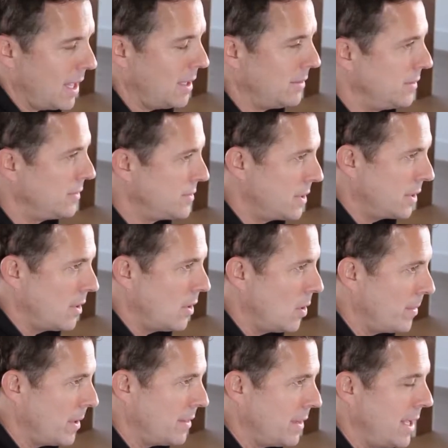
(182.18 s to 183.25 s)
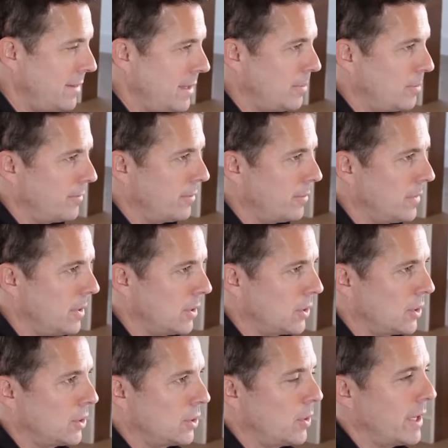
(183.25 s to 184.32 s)
induced the coma, and then they performed a
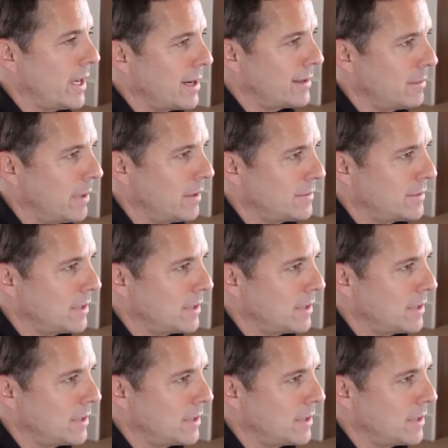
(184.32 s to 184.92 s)
cardiectomy.